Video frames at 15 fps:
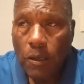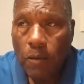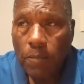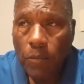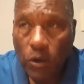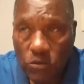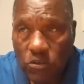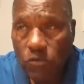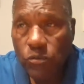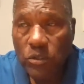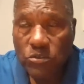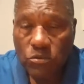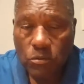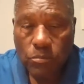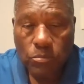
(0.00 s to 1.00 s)
most of
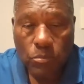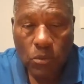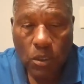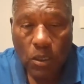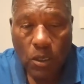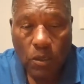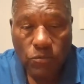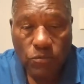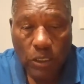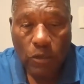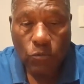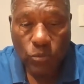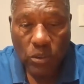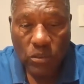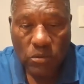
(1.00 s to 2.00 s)
which dealt
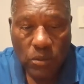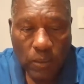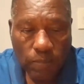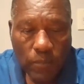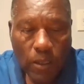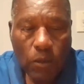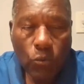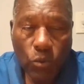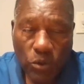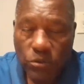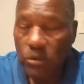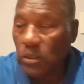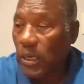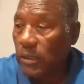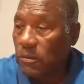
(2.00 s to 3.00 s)
with whether or
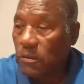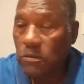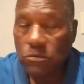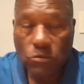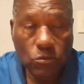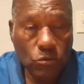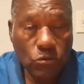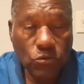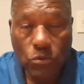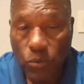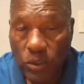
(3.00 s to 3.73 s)
not institutional